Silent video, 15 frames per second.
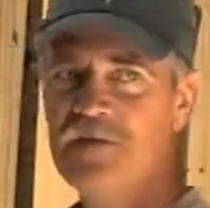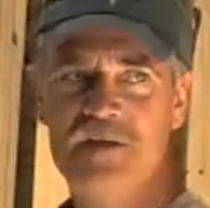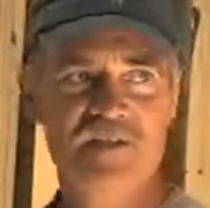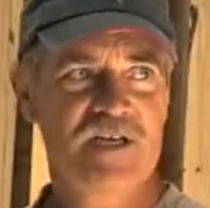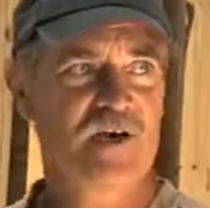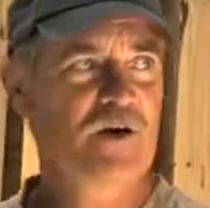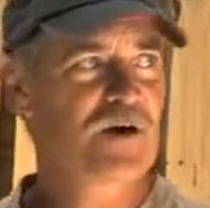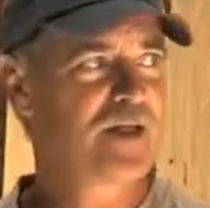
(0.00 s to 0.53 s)
This
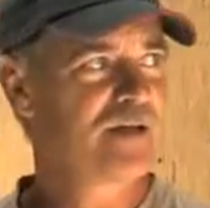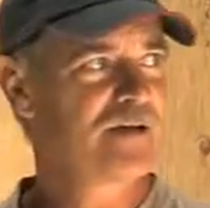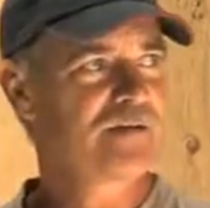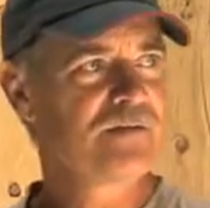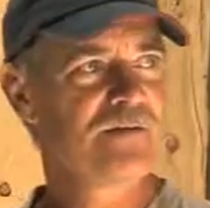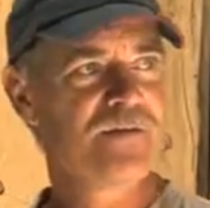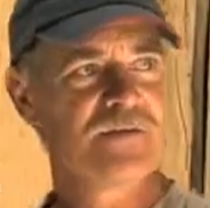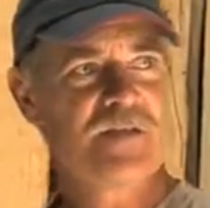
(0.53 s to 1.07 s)
area,
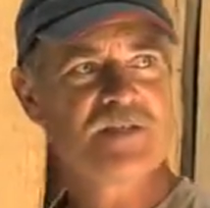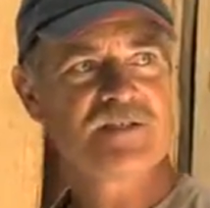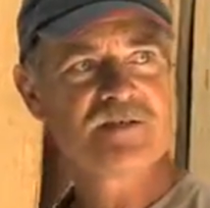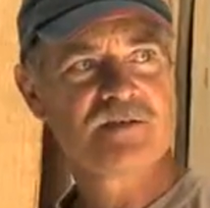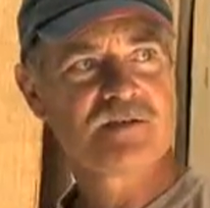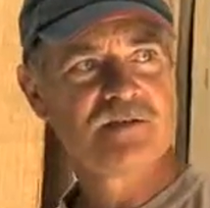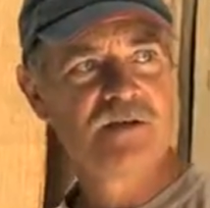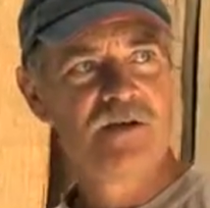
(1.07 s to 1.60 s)

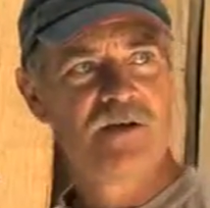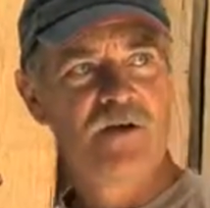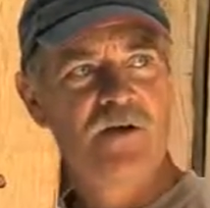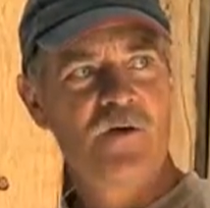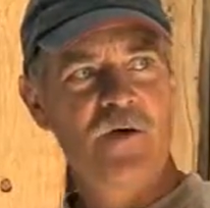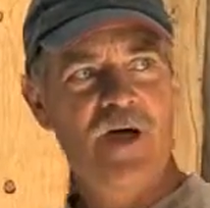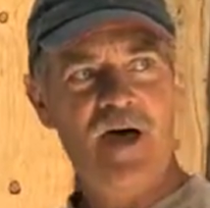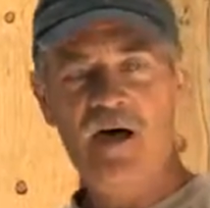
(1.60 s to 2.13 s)
this
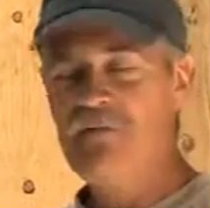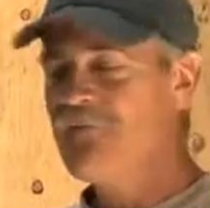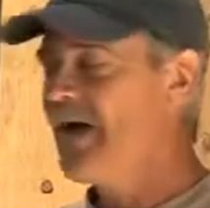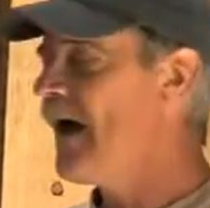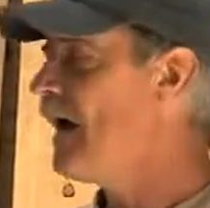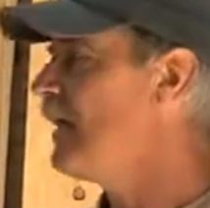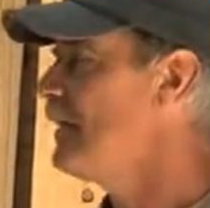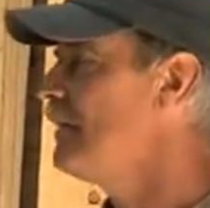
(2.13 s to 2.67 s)

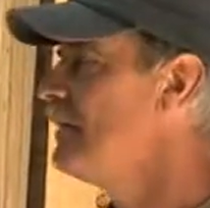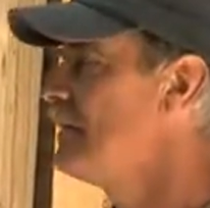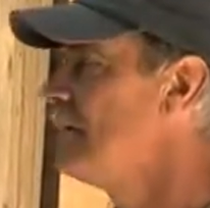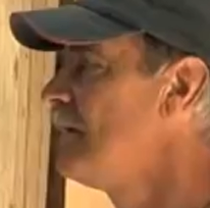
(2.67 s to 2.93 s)
valley,